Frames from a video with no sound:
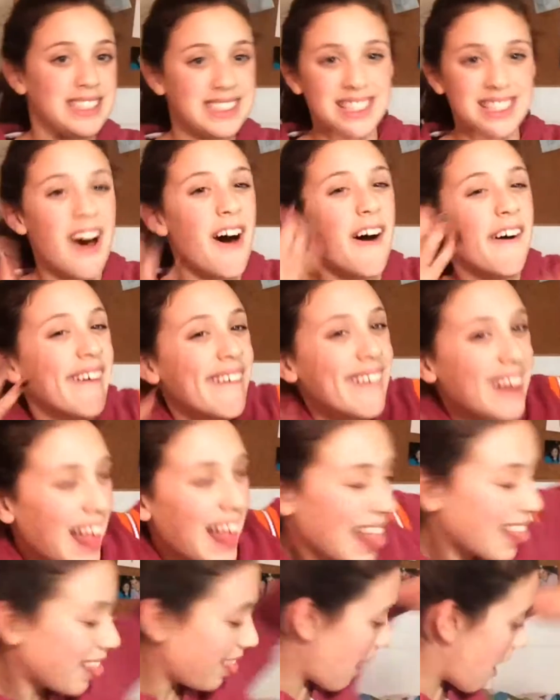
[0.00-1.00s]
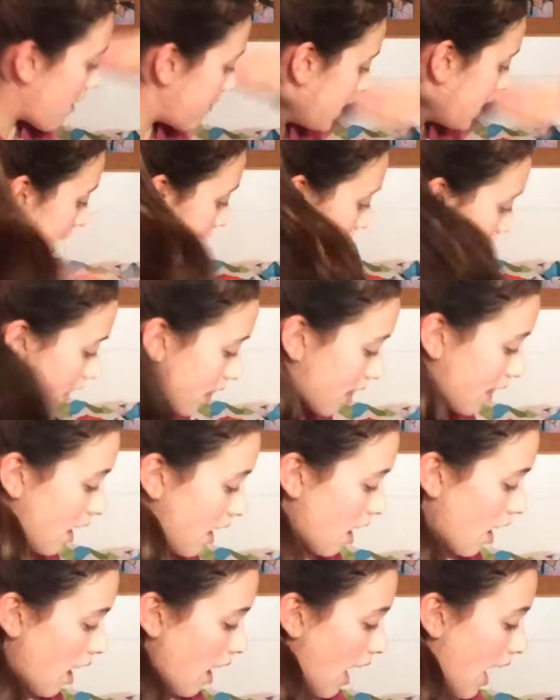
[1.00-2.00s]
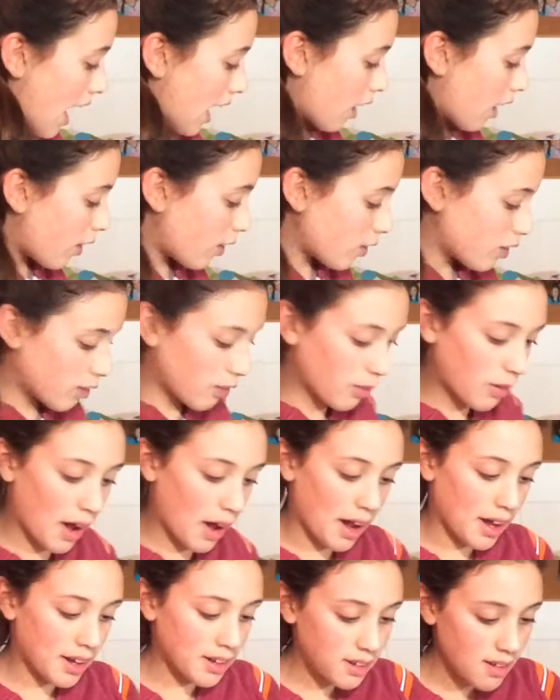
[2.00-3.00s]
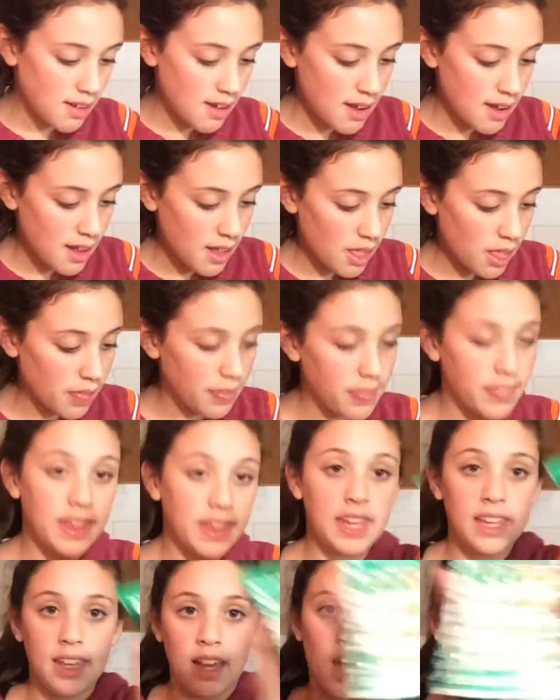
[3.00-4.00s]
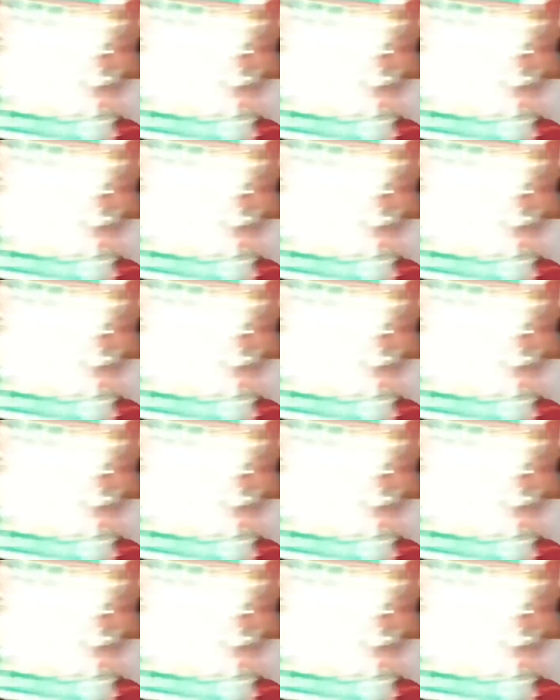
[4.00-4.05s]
so love these. I also got the